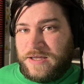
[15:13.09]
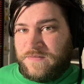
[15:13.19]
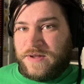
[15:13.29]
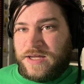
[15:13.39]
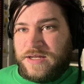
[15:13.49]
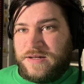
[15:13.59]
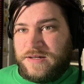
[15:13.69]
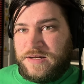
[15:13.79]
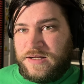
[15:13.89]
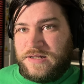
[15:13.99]
If I
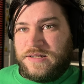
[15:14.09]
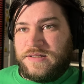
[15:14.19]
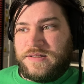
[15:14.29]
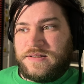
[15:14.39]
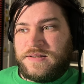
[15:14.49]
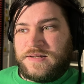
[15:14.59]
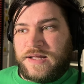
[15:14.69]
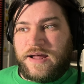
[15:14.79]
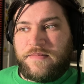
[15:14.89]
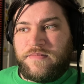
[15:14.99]
didn't
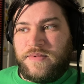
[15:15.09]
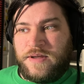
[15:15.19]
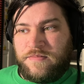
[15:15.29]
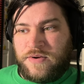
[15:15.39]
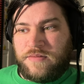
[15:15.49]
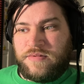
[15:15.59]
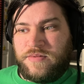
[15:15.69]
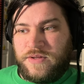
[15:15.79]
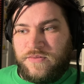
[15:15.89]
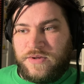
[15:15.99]
stop, it
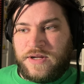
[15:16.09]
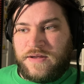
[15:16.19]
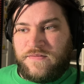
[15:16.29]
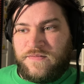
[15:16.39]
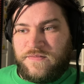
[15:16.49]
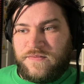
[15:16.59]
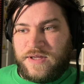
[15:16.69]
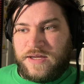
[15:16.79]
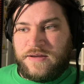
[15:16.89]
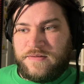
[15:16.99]
probably would have,
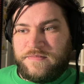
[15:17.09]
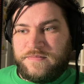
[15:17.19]
like,